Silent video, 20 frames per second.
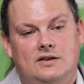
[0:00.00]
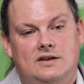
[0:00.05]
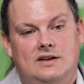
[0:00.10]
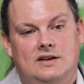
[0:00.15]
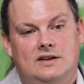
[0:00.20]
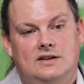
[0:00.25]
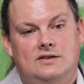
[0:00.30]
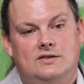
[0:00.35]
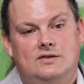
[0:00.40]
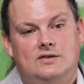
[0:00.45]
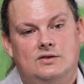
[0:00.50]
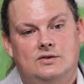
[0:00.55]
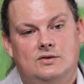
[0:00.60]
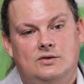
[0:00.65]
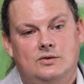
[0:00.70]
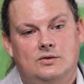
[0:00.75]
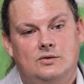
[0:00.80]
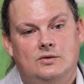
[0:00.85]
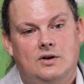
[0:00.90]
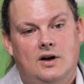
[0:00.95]
looking
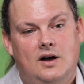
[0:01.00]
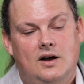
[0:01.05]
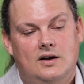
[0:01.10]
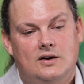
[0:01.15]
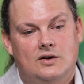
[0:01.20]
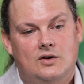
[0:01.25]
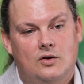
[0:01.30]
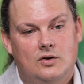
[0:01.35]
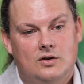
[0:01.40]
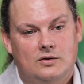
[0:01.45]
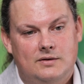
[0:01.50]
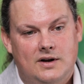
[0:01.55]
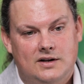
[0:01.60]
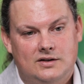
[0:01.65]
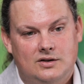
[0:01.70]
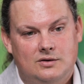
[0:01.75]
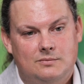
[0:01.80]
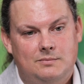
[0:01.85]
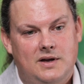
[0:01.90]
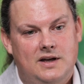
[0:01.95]
into
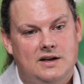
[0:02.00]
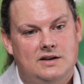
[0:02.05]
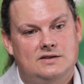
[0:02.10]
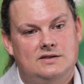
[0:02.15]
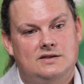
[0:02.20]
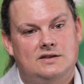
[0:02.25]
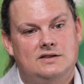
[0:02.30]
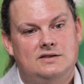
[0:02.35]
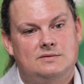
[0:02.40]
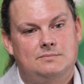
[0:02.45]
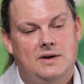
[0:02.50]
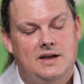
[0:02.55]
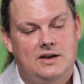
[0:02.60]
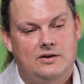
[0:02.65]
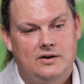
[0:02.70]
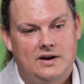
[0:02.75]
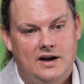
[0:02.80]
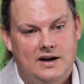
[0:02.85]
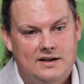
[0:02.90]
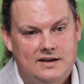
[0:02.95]
colorectal patients,
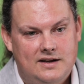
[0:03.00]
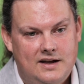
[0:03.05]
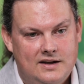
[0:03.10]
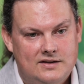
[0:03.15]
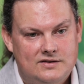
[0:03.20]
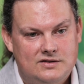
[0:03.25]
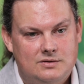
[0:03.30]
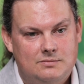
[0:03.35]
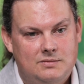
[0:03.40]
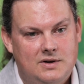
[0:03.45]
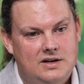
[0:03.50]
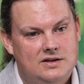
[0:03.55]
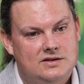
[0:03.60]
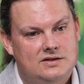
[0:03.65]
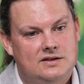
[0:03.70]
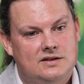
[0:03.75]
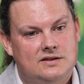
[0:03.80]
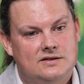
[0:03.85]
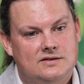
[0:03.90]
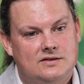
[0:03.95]
pancreatic cancer
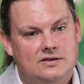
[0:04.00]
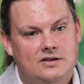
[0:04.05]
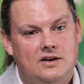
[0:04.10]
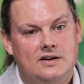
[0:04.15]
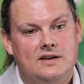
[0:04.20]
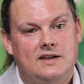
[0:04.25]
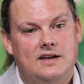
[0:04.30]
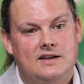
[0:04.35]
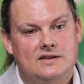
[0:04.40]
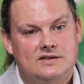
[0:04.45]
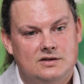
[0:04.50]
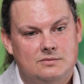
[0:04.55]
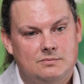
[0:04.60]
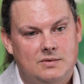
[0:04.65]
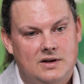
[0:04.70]
patients, lung cancer